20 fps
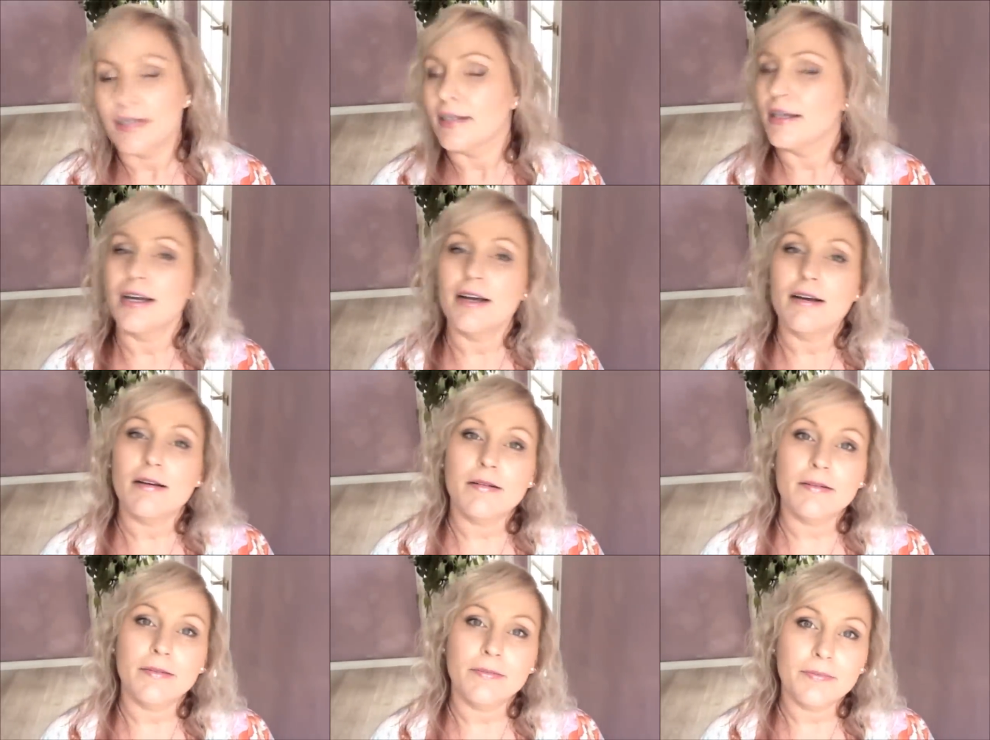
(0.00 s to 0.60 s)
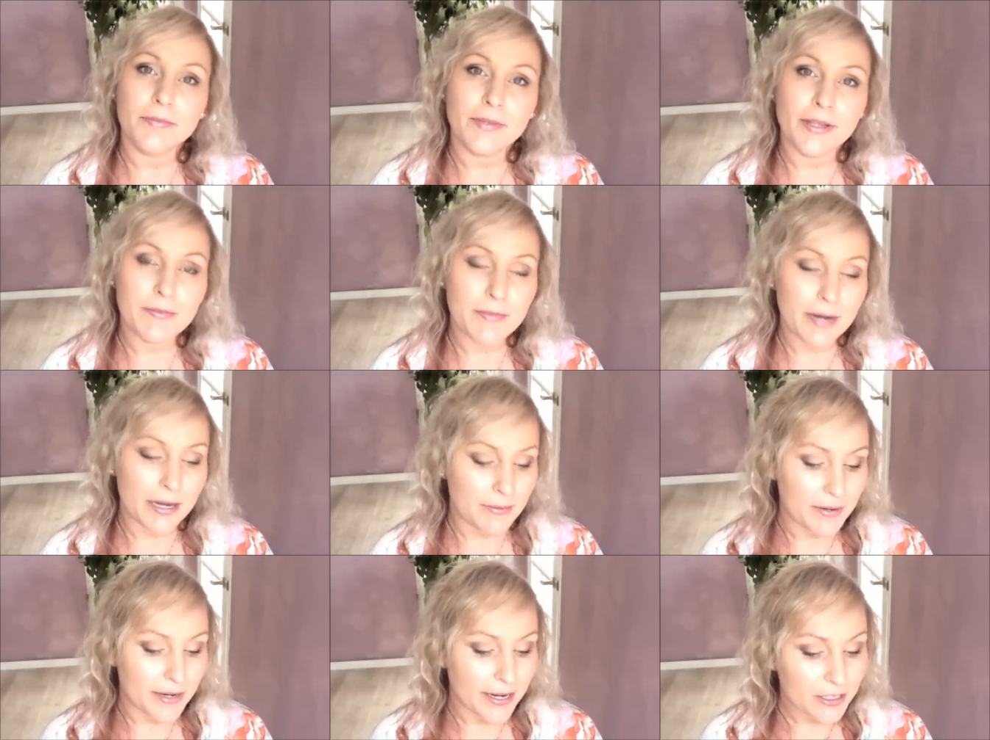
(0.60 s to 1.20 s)
Um, there
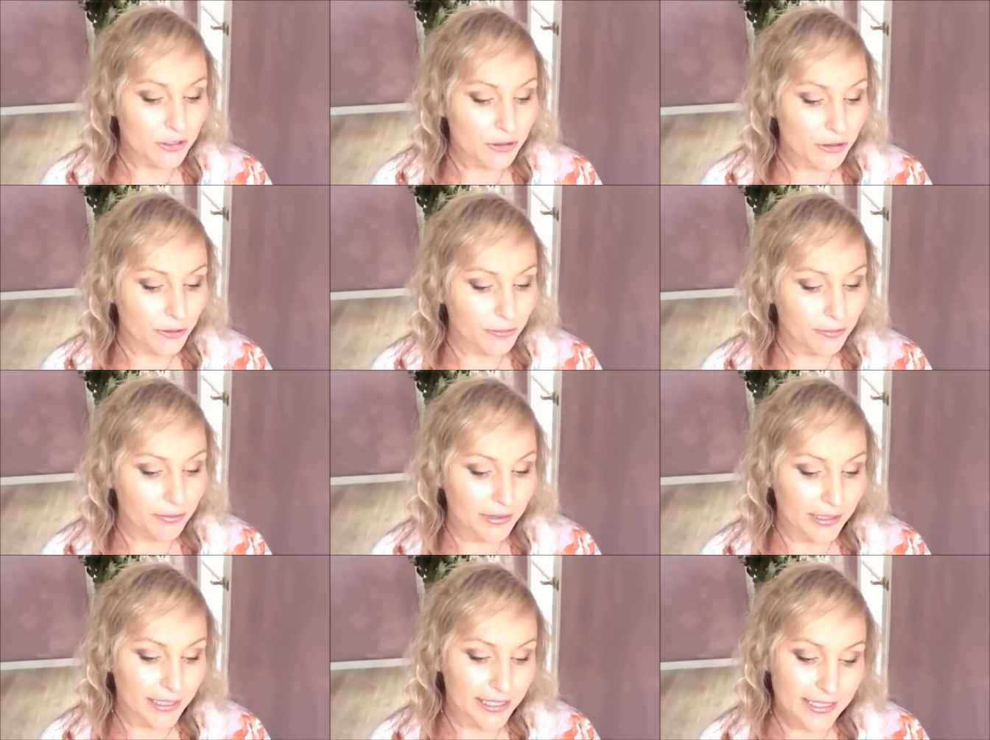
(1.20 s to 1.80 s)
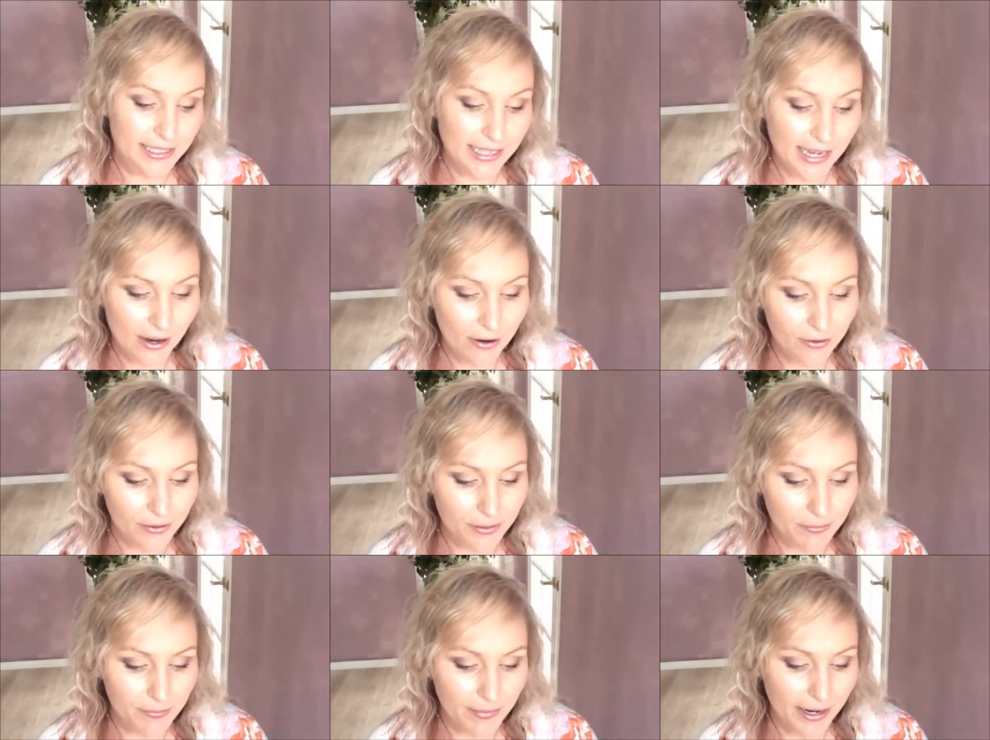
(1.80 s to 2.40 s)
may be extra police
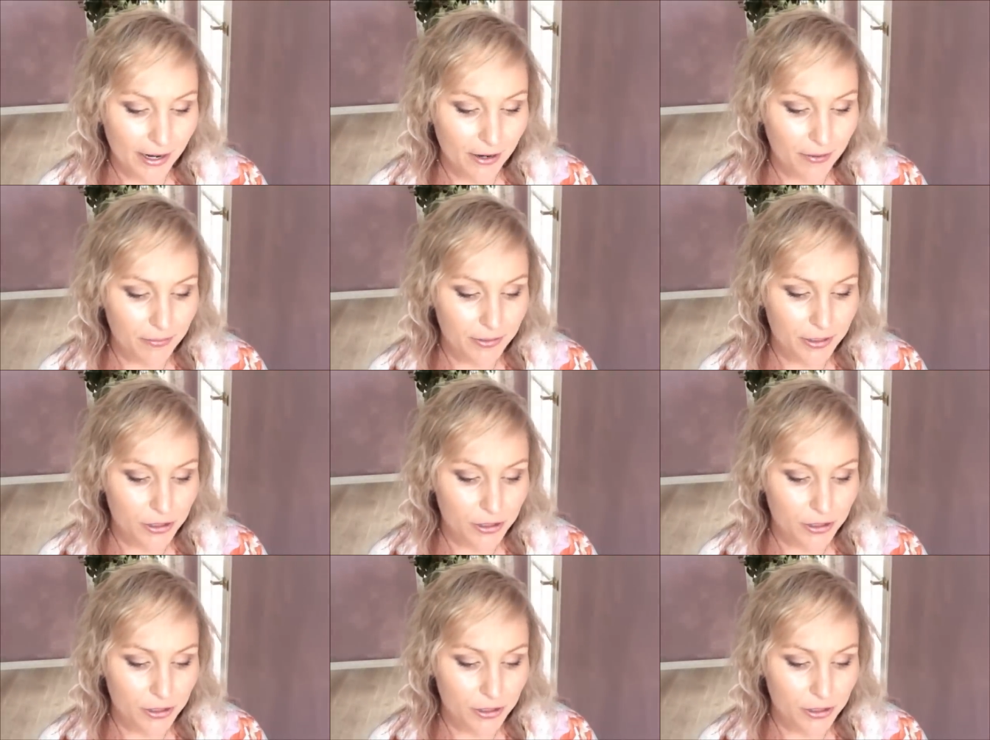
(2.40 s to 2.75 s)
out and about.